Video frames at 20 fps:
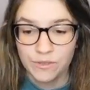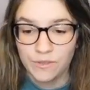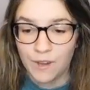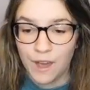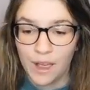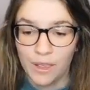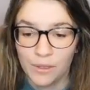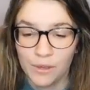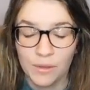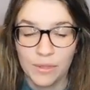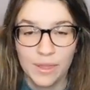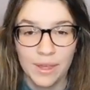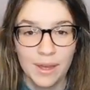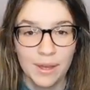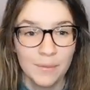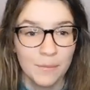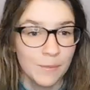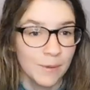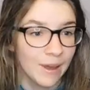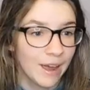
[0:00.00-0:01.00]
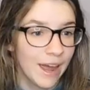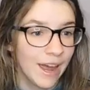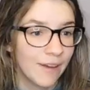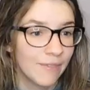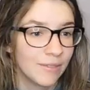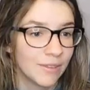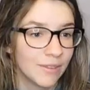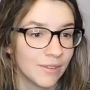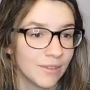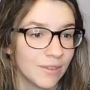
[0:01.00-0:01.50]
follow them
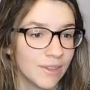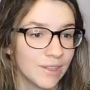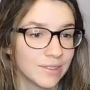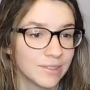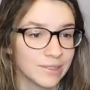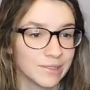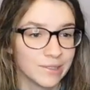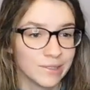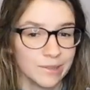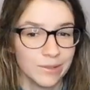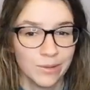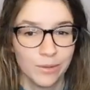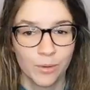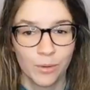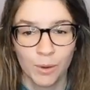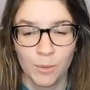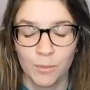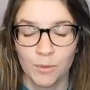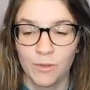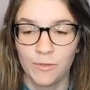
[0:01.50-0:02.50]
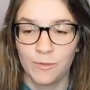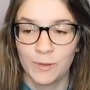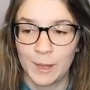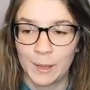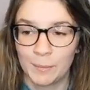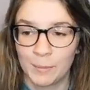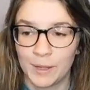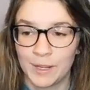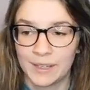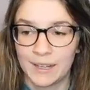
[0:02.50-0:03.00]
having this normal
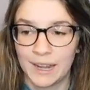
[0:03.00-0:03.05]
family